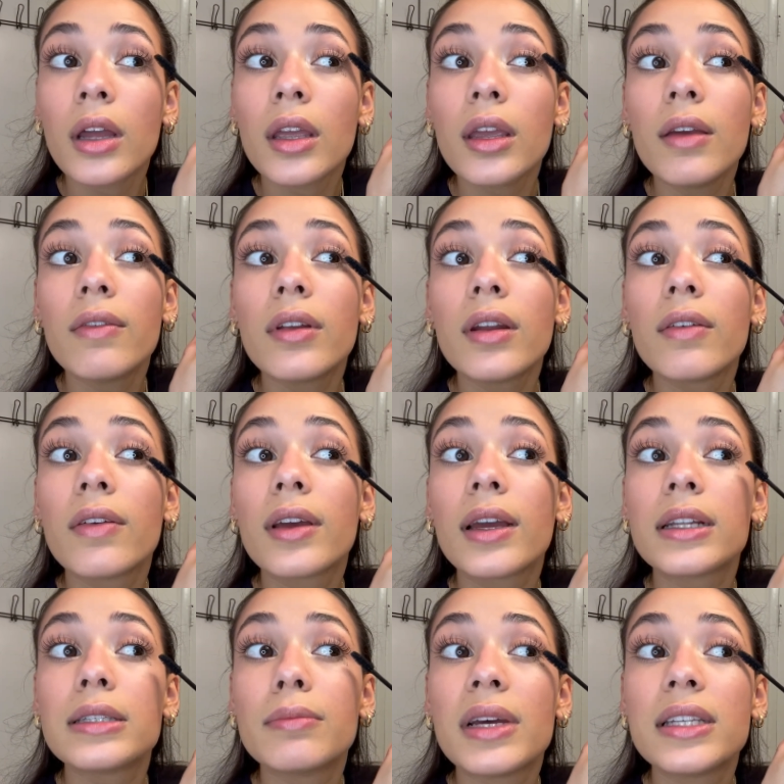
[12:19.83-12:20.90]
even if it
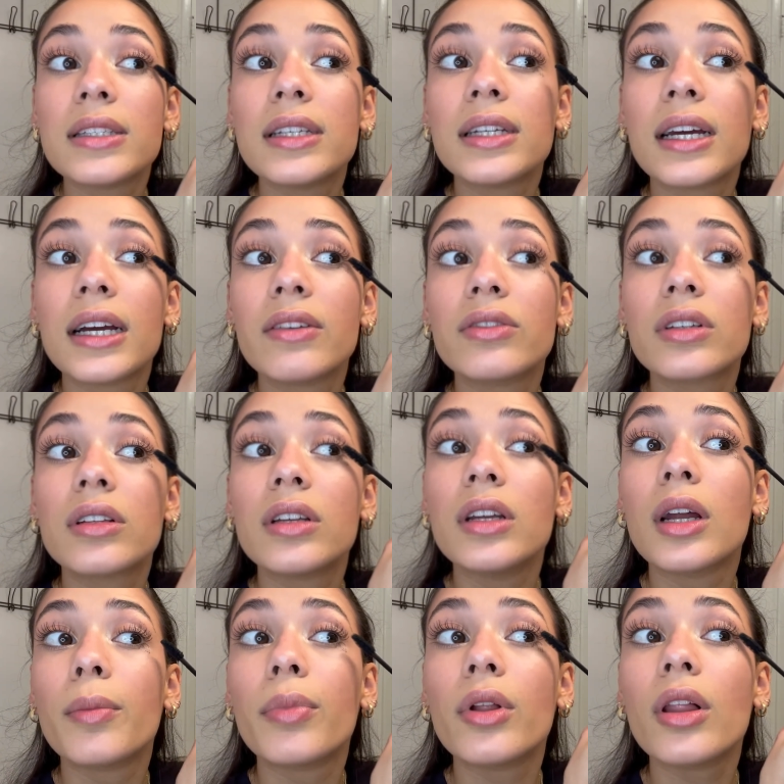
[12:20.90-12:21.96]
gets messy and I have to clean
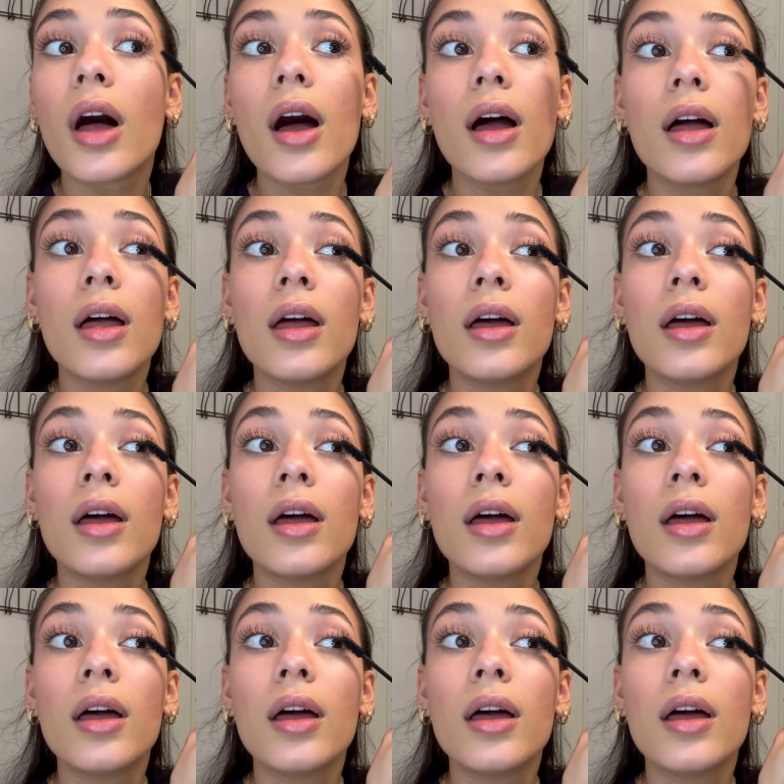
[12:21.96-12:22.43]
up a lot,